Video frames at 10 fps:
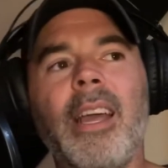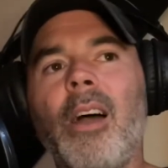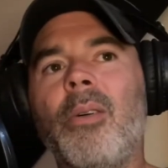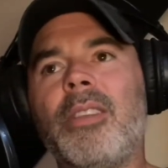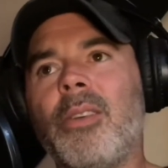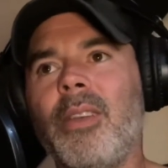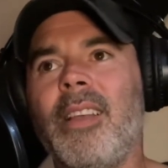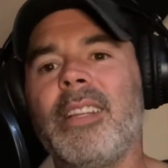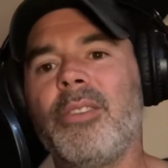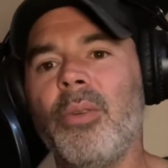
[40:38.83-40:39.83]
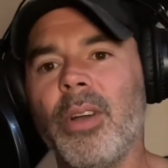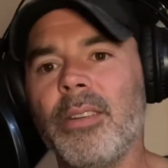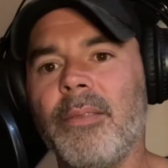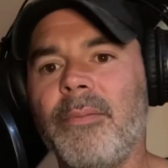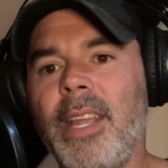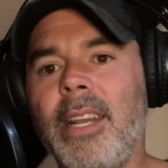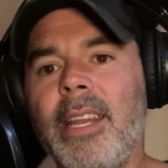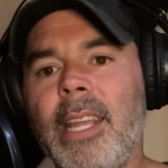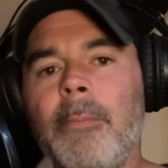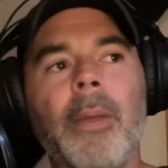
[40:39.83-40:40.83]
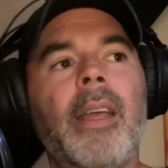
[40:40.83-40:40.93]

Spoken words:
Oh, it's only like 200 feet deep